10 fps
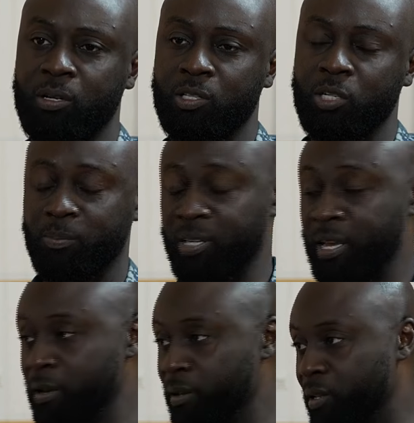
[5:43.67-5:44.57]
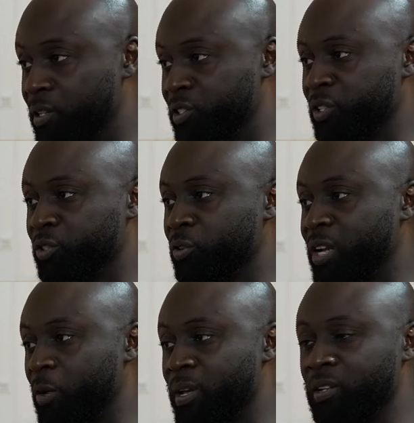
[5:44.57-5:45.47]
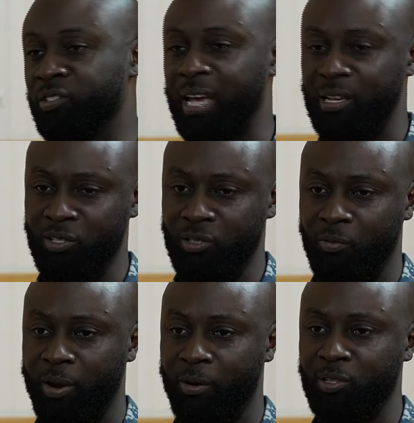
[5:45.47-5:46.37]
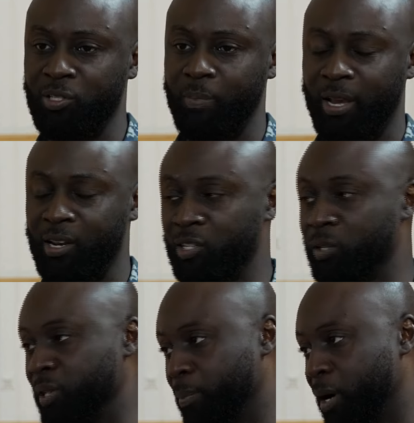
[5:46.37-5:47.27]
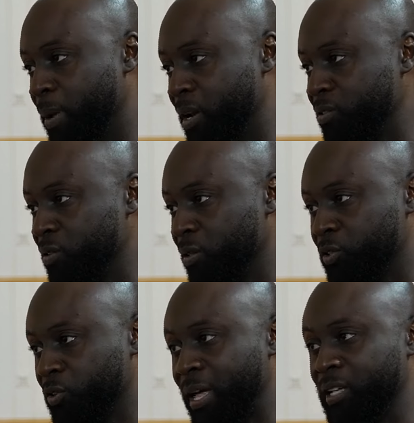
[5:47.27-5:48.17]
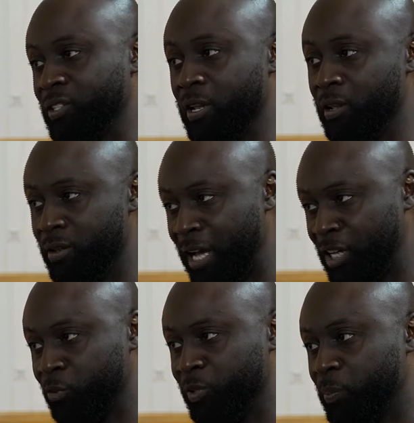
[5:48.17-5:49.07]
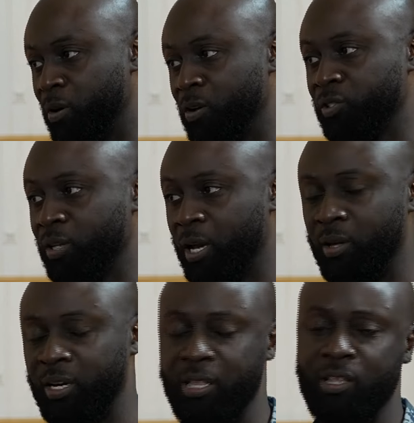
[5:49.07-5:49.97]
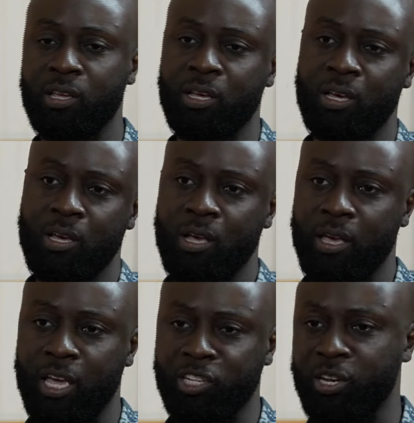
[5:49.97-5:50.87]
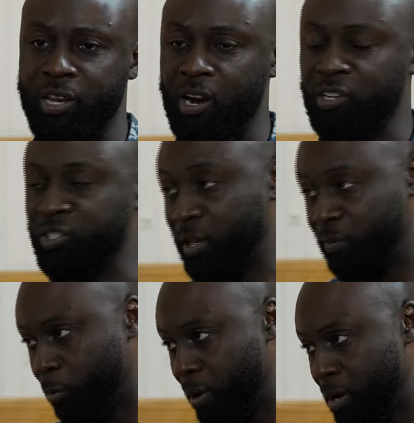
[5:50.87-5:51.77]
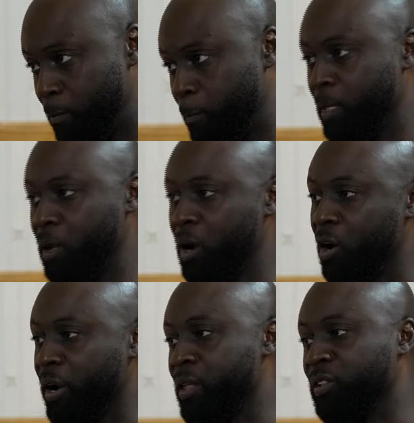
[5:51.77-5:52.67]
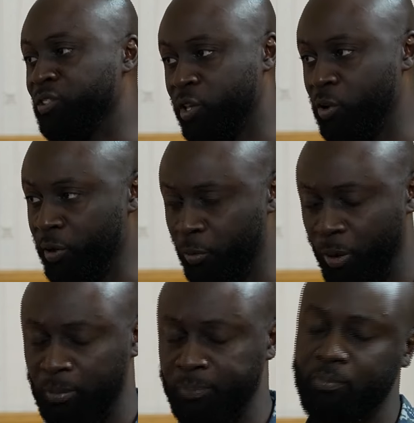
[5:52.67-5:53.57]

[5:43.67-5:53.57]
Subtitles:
obtain is to ensure that we can test the various mechanisms in Barbados. So that is a national response, either in the HEDR safety realm or in the security realm.